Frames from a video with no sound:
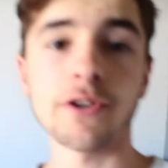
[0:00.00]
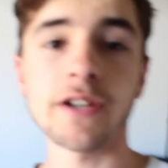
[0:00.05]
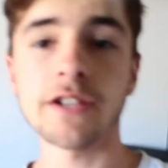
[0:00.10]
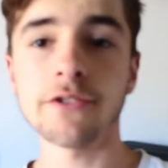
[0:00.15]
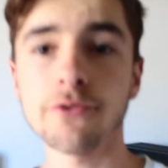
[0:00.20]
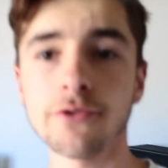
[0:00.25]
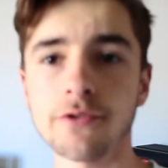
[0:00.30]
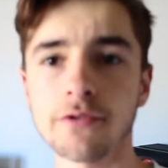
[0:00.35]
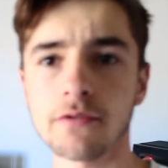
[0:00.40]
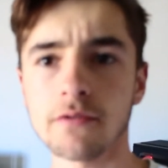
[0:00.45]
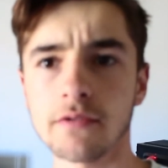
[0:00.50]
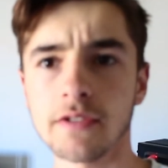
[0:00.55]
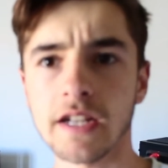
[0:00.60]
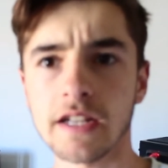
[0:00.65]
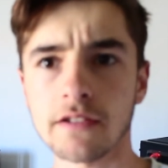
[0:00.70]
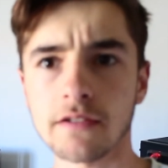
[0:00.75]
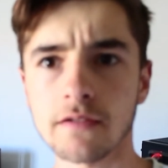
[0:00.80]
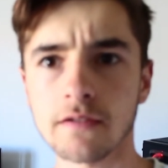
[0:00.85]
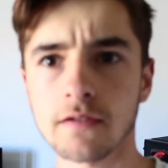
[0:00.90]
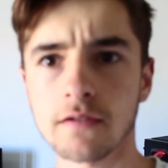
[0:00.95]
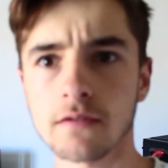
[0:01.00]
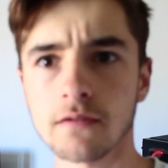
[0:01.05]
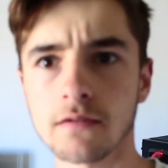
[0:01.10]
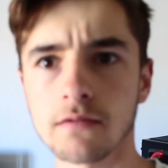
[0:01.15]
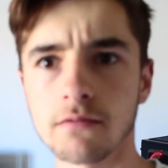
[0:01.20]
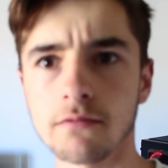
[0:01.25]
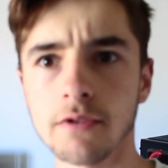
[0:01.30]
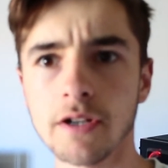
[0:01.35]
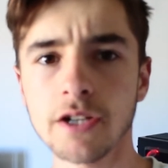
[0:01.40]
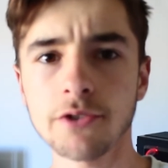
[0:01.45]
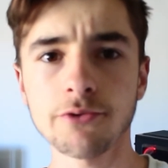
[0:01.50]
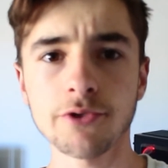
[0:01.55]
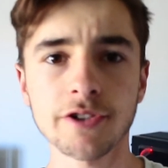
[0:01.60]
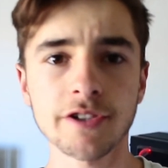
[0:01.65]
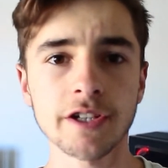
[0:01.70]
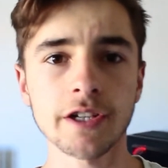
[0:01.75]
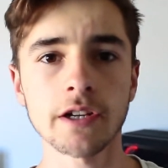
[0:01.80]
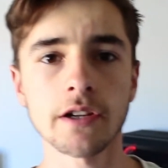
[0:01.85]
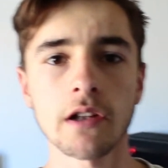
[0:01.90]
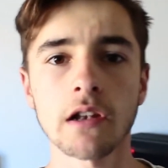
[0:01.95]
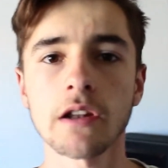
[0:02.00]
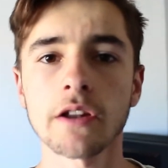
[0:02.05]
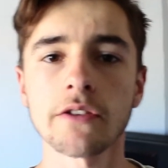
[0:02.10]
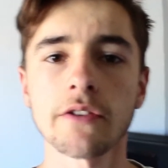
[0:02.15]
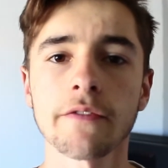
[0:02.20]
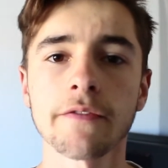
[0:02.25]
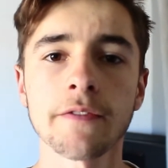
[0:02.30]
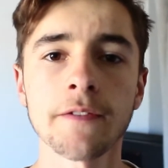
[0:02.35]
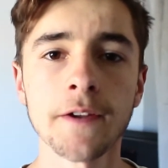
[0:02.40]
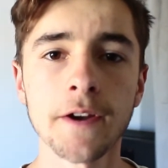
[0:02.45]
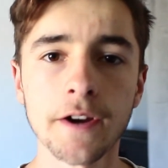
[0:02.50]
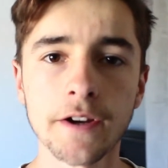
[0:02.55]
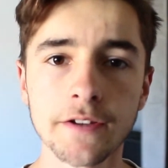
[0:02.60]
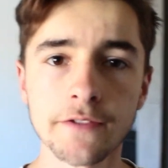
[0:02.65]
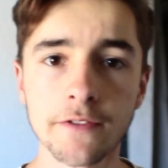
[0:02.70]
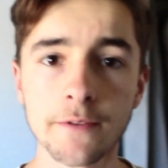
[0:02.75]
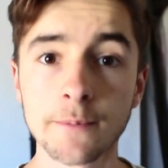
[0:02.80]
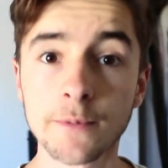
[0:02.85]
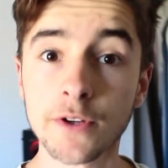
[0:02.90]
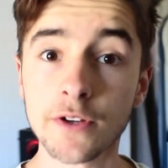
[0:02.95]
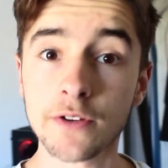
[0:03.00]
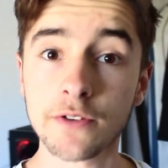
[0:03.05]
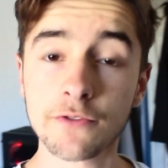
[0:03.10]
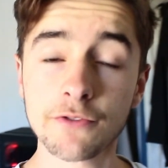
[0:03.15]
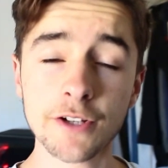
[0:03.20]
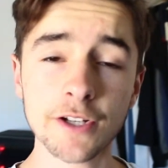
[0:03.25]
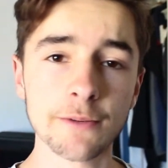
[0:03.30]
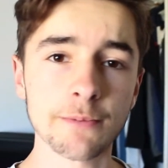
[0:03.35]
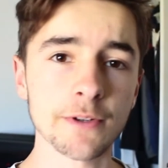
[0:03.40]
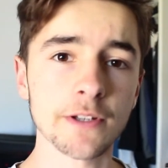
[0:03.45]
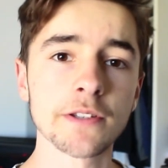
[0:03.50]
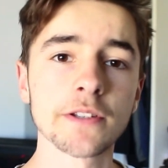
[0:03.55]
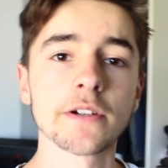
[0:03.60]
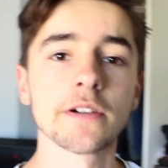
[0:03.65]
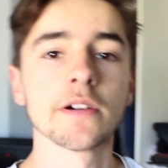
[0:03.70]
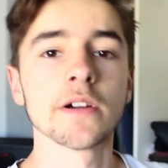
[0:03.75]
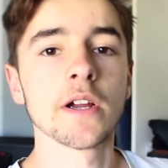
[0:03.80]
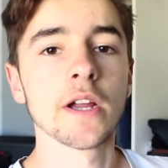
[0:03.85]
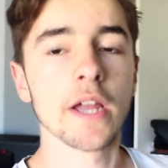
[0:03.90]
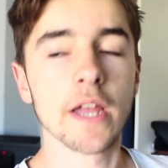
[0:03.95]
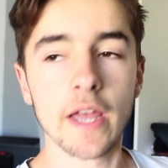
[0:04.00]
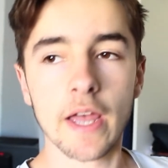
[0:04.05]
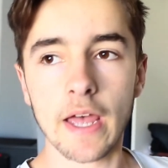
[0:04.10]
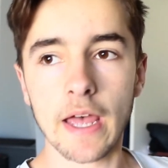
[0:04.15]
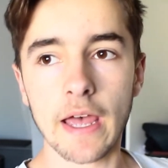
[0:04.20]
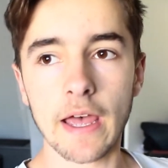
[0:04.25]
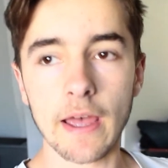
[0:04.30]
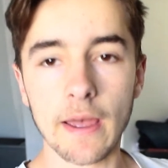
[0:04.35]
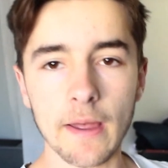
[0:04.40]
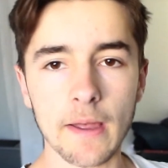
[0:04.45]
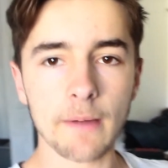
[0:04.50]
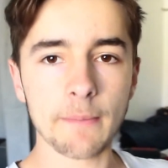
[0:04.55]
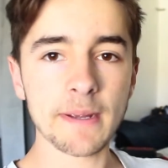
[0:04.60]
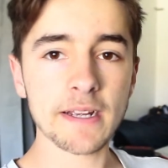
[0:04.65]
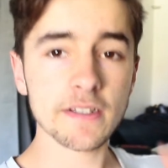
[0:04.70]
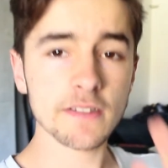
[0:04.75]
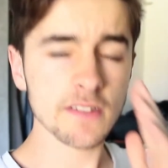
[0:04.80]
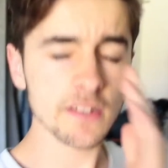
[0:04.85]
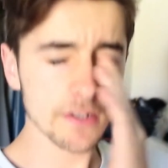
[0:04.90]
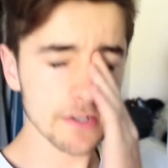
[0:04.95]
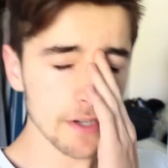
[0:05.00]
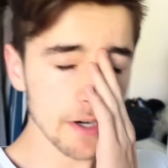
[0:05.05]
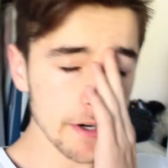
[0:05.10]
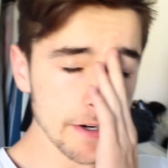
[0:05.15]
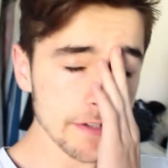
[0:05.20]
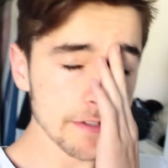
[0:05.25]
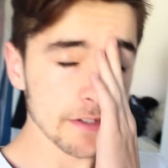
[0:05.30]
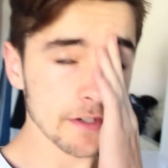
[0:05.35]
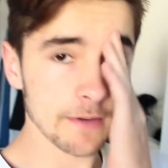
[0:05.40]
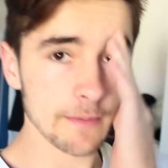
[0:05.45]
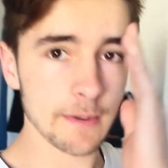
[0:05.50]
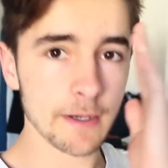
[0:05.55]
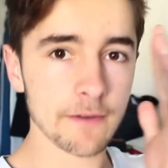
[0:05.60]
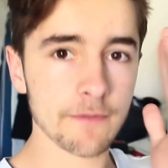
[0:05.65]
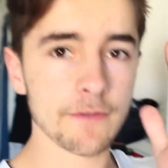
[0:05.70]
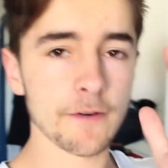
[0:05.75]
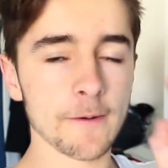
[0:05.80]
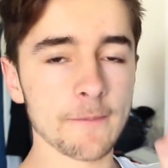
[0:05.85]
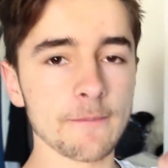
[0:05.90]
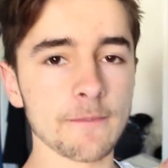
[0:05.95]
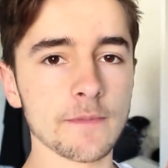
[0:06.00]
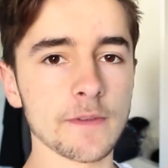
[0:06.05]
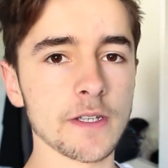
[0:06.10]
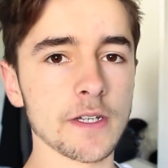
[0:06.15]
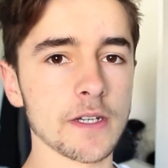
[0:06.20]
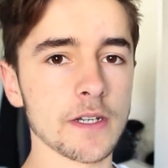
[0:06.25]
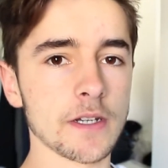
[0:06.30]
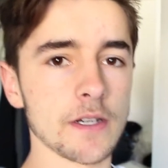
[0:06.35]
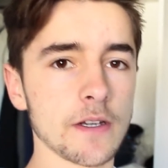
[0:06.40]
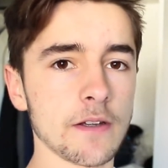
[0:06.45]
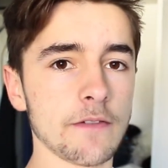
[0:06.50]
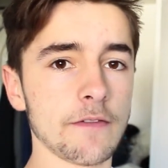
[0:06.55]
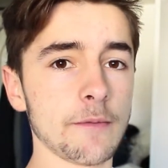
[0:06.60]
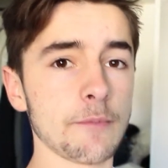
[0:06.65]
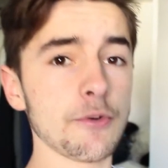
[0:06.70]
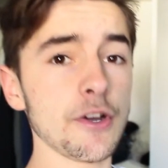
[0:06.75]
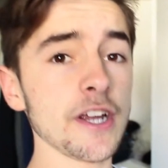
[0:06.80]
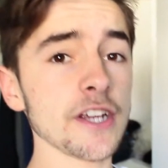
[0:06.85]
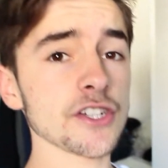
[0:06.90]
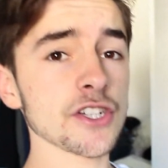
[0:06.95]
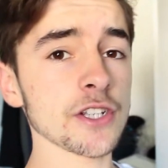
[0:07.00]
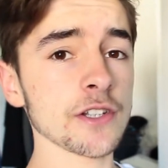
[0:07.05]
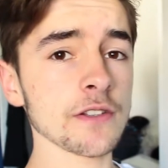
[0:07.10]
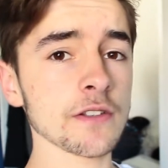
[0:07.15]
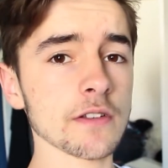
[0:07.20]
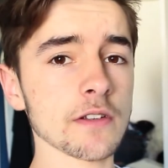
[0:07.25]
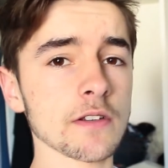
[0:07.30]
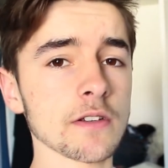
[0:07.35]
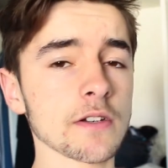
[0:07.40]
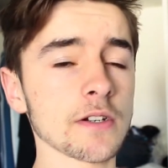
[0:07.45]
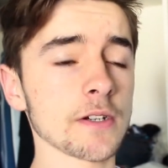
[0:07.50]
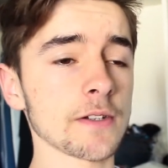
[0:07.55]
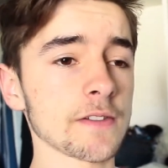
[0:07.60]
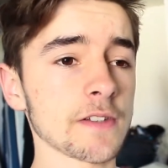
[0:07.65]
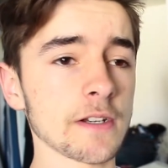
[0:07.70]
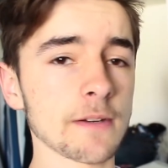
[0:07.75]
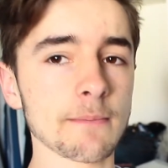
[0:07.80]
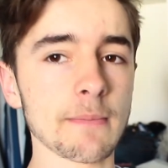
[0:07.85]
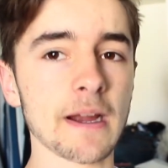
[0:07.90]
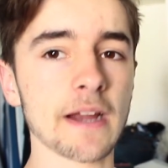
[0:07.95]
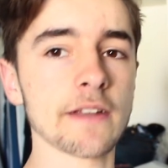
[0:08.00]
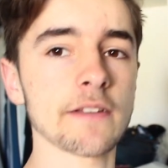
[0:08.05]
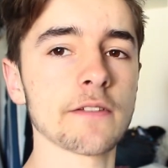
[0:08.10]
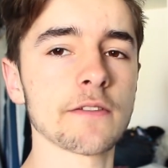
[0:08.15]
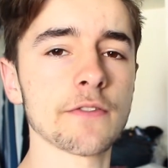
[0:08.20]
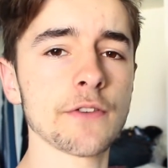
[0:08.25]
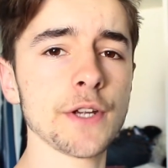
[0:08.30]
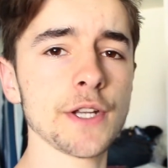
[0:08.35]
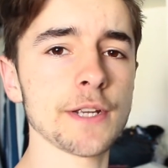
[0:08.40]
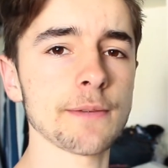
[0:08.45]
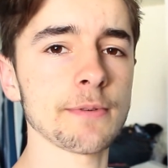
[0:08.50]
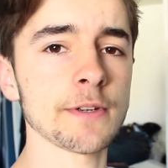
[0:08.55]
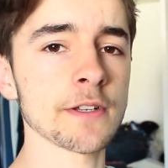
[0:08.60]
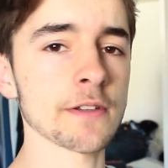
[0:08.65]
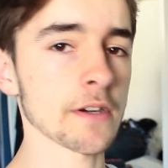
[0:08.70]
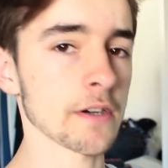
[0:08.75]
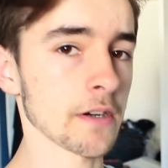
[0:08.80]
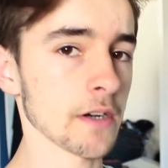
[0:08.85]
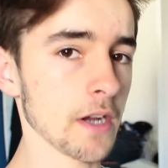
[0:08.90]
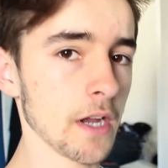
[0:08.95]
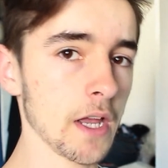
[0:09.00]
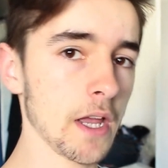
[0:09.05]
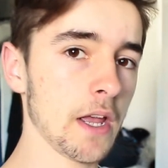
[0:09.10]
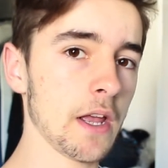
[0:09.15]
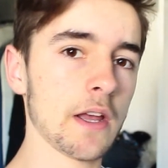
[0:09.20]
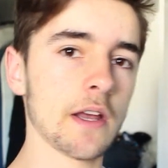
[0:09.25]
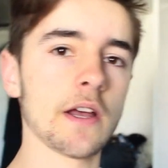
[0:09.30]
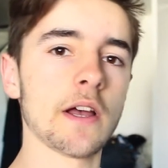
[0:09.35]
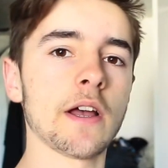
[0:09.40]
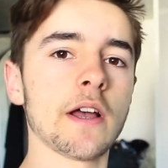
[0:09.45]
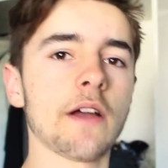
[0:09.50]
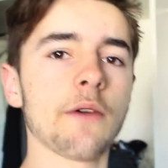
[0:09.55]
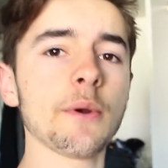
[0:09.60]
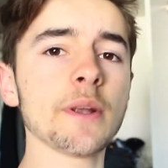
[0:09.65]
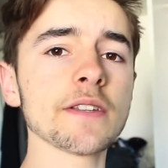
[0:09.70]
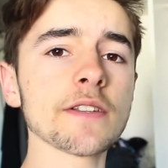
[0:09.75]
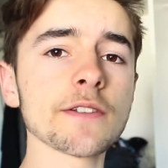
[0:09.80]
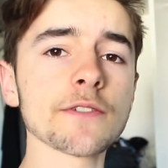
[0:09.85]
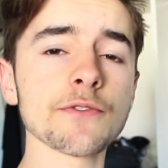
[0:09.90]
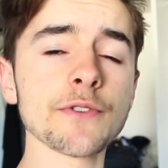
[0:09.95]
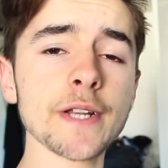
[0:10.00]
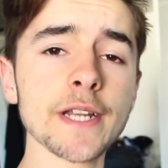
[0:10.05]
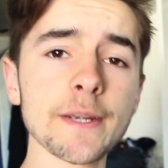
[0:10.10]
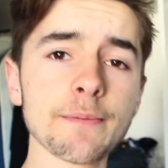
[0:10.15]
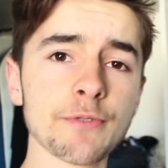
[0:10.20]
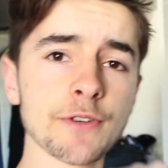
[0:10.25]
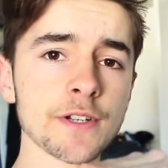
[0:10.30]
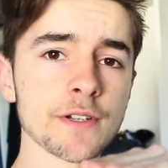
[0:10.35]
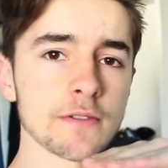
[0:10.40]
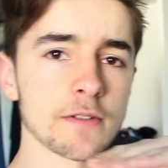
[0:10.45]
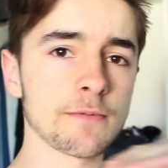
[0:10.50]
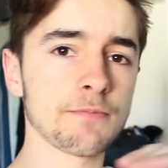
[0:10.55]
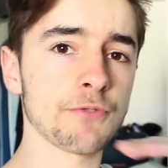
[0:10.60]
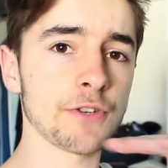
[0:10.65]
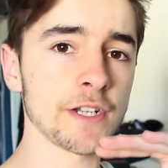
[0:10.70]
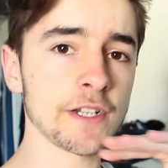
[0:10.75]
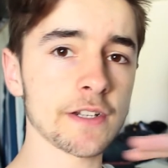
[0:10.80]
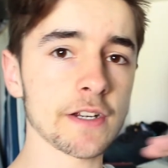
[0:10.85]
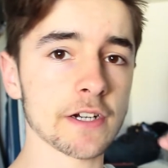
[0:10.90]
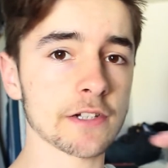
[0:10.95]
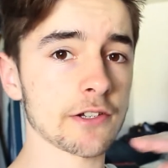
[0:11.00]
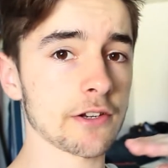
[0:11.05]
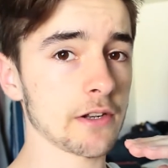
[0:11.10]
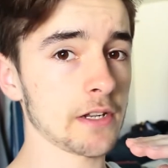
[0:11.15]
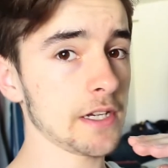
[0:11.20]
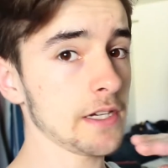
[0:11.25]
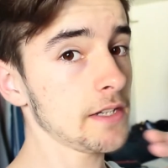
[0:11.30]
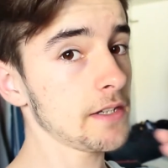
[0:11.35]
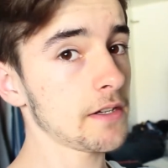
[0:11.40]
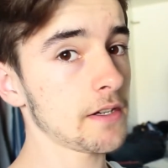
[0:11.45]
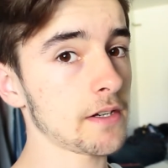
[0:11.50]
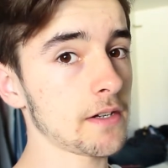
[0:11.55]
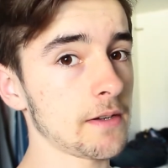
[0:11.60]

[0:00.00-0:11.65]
reducing a lot of noise from the 3D printer, because the noise coming from the vibration causing by the 3D printer. When the 3D printer print actually,